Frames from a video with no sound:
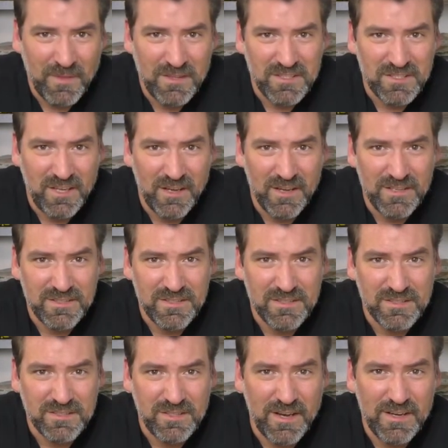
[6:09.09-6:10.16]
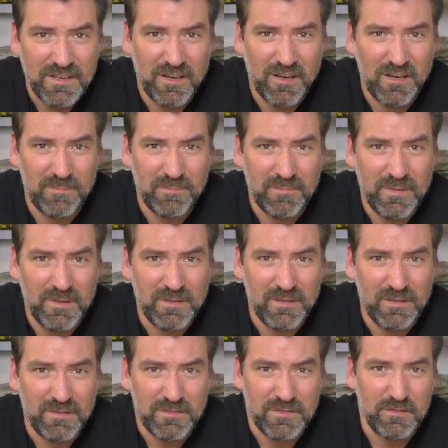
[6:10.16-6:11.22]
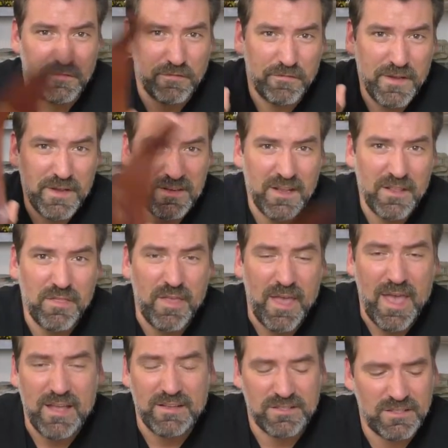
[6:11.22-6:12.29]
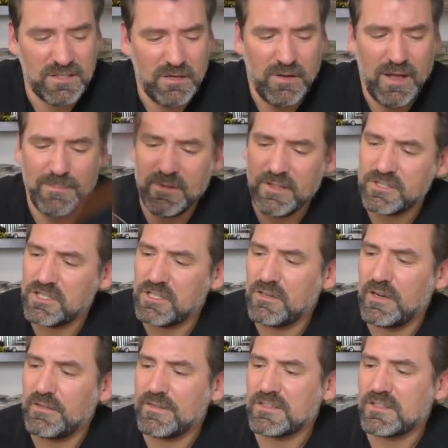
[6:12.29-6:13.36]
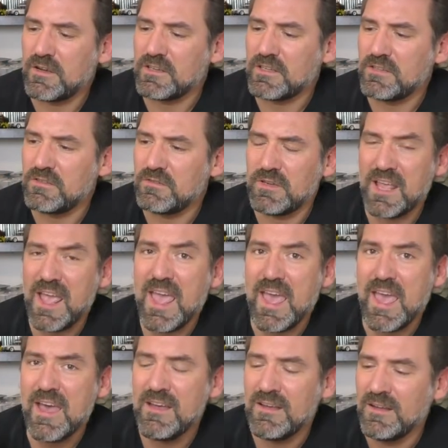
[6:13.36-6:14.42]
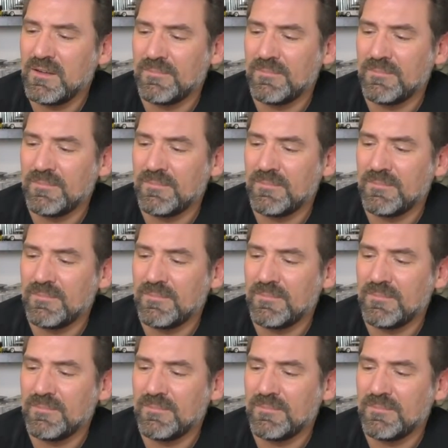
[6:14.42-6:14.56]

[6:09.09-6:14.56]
sized sidearm to fit in there. So I'm not sure if it's going to do here.